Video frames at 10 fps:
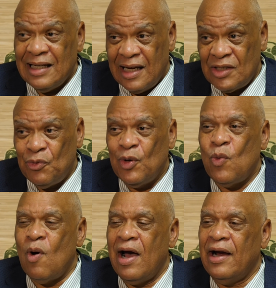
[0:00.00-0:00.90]
does
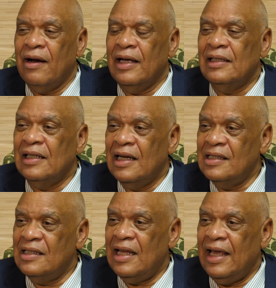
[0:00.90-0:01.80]
require and
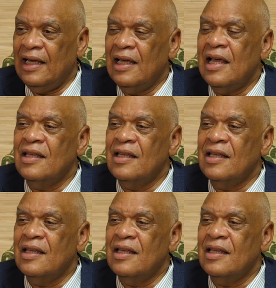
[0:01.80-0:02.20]
does take